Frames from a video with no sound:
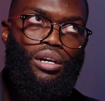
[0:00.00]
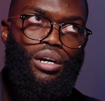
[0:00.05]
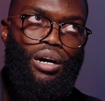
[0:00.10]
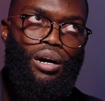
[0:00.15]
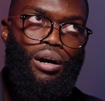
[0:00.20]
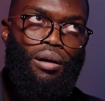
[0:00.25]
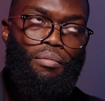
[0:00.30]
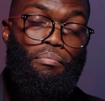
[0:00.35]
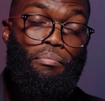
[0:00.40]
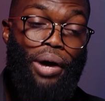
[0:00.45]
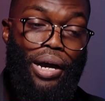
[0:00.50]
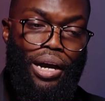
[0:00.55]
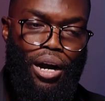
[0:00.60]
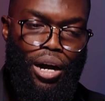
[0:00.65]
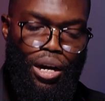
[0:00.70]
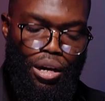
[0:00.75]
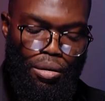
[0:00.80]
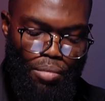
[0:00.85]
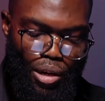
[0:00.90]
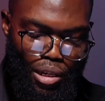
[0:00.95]
um, by
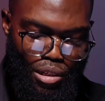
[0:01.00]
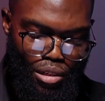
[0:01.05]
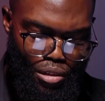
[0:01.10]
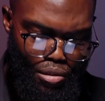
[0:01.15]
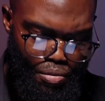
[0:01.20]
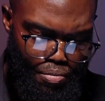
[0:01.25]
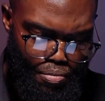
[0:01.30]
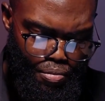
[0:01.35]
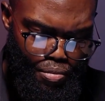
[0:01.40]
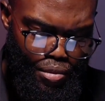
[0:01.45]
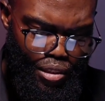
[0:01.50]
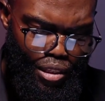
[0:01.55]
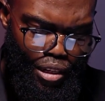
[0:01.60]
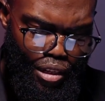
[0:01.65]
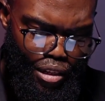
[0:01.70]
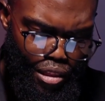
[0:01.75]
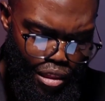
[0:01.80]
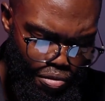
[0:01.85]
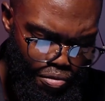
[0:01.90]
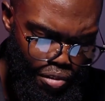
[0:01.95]
Agabus.
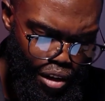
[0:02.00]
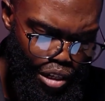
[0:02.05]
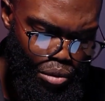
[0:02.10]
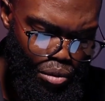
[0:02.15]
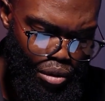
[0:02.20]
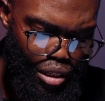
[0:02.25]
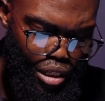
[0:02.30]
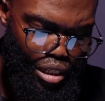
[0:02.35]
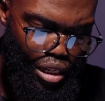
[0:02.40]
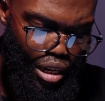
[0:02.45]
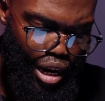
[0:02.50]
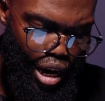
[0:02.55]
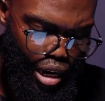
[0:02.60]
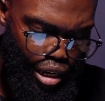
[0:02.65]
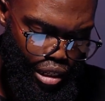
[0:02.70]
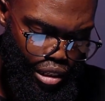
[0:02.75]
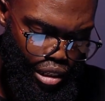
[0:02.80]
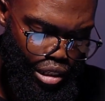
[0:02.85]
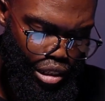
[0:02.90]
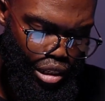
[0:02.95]
The first one is in
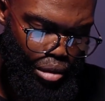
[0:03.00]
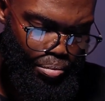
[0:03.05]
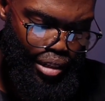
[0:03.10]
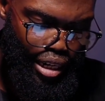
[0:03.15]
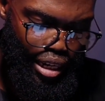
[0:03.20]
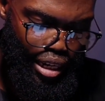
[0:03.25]
Acts chapter